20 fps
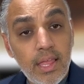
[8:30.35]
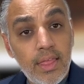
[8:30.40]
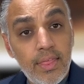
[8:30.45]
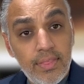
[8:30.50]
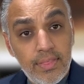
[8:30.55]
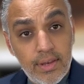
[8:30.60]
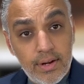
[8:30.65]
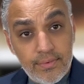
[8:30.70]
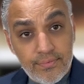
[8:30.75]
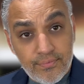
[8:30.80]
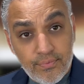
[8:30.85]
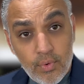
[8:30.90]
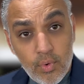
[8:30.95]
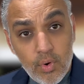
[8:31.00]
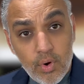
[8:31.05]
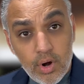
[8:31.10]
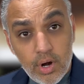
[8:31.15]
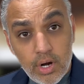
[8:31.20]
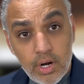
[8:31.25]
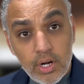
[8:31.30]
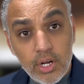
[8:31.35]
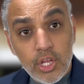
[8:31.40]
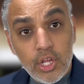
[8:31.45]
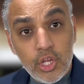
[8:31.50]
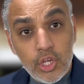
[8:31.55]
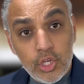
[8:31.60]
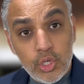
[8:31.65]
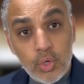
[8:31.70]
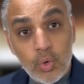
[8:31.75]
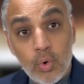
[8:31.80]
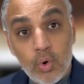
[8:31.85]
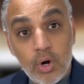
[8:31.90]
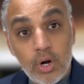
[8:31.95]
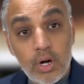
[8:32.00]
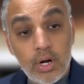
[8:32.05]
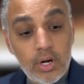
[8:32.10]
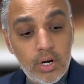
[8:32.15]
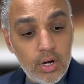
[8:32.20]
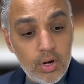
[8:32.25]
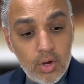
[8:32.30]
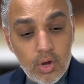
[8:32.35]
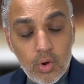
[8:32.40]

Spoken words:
Therefore, your